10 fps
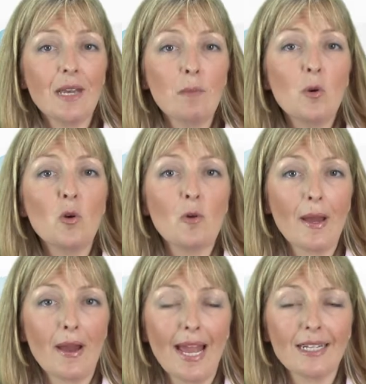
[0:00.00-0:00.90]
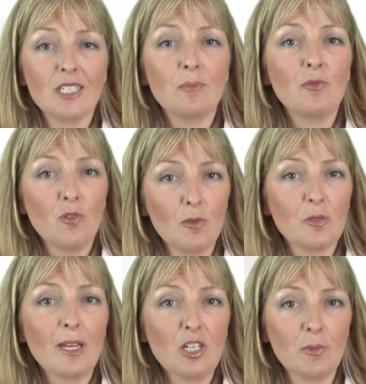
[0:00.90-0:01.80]
out more about Actus
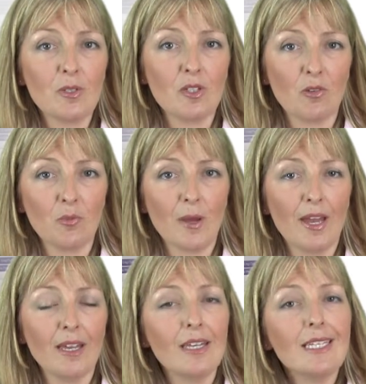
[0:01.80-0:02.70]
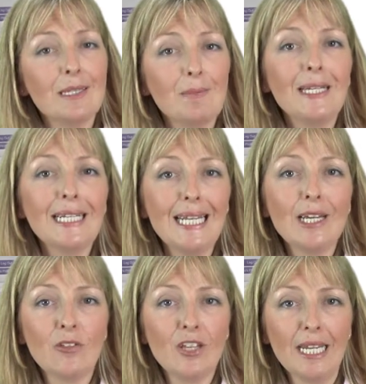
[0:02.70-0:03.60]
performance management software, simply
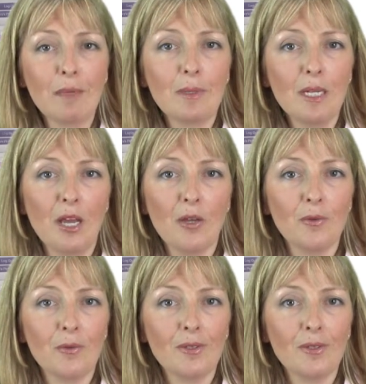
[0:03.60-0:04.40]
click on the link below.